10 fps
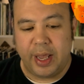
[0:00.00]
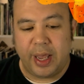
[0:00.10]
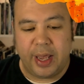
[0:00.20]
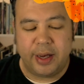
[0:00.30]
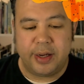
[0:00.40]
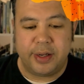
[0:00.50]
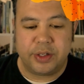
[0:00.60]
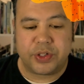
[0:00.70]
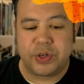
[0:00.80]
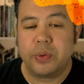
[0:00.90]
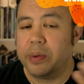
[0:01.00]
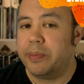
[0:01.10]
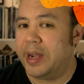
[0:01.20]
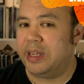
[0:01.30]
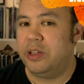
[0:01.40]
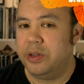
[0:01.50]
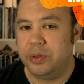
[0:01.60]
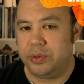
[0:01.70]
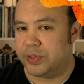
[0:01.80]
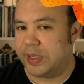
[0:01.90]
And so we might
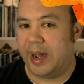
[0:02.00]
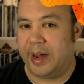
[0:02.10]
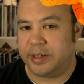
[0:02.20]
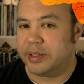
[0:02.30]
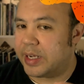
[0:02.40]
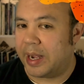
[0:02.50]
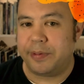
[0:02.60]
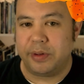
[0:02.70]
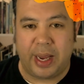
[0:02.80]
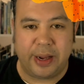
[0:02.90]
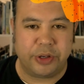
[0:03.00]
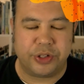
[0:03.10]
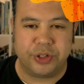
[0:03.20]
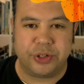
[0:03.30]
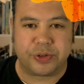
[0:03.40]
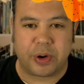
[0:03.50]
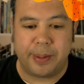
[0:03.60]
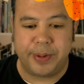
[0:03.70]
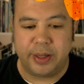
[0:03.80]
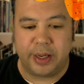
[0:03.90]
use that type of language in
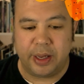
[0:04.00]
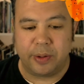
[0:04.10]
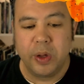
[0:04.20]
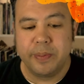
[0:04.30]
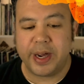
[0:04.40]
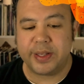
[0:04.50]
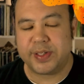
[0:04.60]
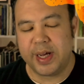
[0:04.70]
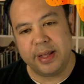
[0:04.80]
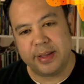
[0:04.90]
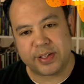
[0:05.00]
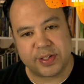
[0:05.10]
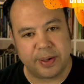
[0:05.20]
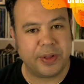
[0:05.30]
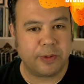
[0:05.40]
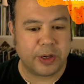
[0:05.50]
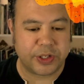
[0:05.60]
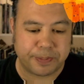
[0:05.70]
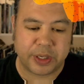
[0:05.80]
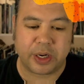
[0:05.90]
describing a hit. We might say that something was
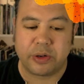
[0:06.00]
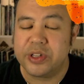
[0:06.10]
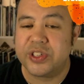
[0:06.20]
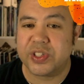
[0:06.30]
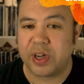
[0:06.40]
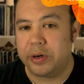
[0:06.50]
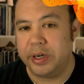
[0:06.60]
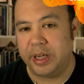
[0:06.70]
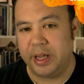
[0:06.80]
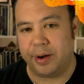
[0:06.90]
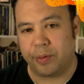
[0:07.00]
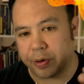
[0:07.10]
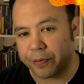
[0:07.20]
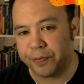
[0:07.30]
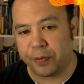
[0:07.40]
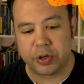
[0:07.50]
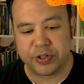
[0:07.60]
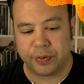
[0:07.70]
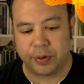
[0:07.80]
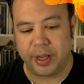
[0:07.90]
a particularly solid hit or
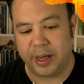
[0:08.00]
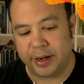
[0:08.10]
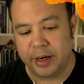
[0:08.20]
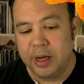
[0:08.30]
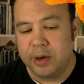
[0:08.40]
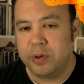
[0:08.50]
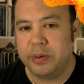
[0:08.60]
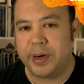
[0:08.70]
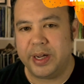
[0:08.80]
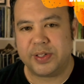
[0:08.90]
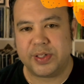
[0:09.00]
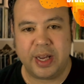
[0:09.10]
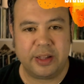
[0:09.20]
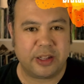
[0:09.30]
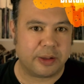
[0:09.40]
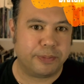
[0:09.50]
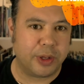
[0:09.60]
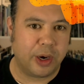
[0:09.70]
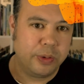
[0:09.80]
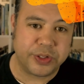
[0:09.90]
forceful hit. We might say that the
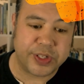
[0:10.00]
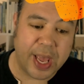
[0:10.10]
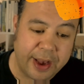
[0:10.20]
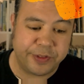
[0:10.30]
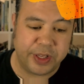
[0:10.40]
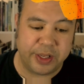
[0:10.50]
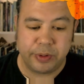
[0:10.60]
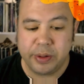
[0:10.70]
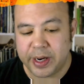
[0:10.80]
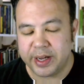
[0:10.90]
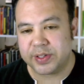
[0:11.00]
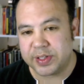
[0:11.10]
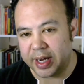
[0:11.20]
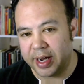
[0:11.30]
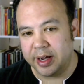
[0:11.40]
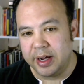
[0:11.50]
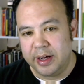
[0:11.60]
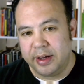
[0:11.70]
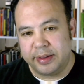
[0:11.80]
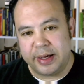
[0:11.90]
blow was heavy. We might say
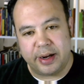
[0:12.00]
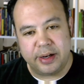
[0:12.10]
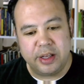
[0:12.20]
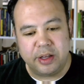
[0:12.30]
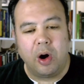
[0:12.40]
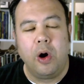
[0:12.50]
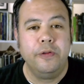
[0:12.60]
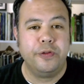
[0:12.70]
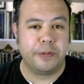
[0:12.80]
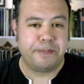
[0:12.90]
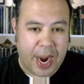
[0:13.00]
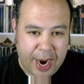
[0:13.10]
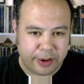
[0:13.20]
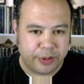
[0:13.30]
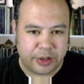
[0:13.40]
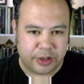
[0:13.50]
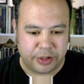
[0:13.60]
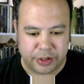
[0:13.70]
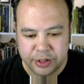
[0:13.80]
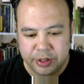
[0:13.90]
that he
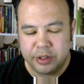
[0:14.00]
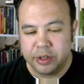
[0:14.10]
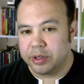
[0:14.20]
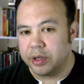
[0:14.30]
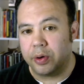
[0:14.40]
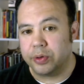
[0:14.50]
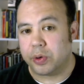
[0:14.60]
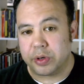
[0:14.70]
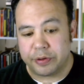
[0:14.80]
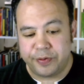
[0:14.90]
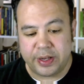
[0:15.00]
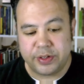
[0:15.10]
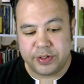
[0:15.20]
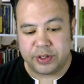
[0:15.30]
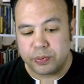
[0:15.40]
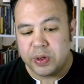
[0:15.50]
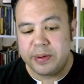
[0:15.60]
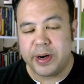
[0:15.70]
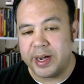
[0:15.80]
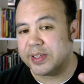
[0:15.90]
overpowered your defenses. We
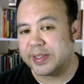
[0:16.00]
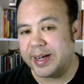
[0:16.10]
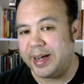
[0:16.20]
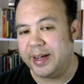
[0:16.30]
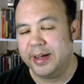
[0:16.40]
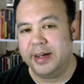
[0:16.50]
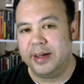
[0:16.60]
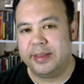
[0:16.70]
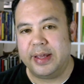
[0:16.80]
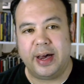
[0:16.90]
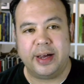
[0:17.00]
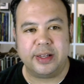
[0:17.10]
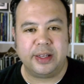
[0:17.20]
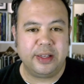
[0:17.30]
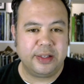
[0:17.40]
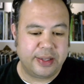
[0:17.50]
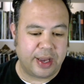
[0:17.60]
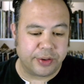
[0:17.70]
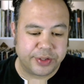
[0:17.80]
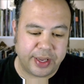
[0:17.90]
might say that he
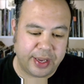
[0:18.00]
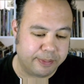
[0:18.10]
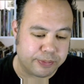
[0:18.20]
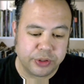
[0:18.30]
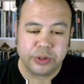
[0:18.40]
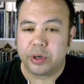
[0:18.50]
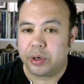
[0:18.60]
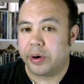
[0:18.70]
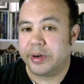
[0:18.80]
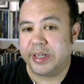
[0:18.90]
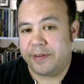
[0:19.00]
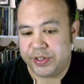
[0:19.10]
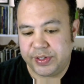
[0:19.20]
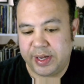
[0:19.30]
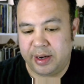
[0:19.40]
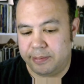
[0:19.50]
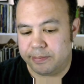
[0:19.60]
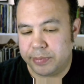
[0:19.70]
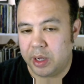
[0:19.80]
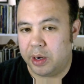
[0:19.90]
dealt a brutal or devastating
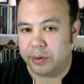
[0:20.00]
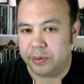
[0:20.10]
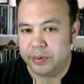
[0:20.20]
blow.